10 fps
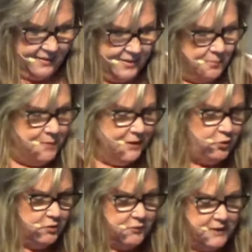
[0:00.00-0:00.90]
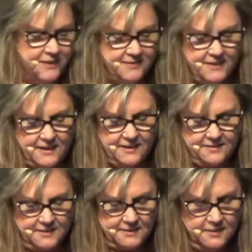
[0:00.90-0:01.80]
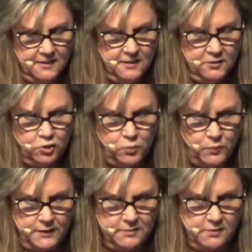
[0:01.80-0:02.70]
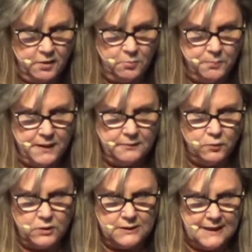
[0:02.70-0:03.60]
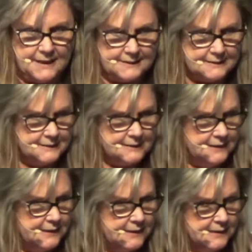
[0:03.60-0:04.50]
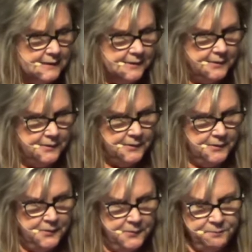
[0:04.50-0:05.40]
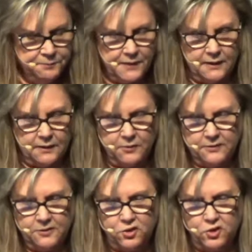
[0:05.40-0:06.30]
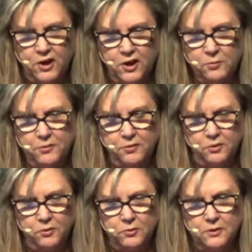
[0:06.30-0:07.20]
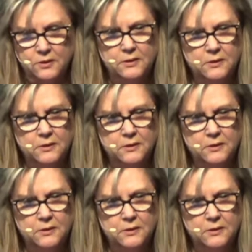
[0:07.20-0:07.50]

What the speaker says: come back to a reading that I did 2 weeks ago by Laura Lentz. And I wanted to share with you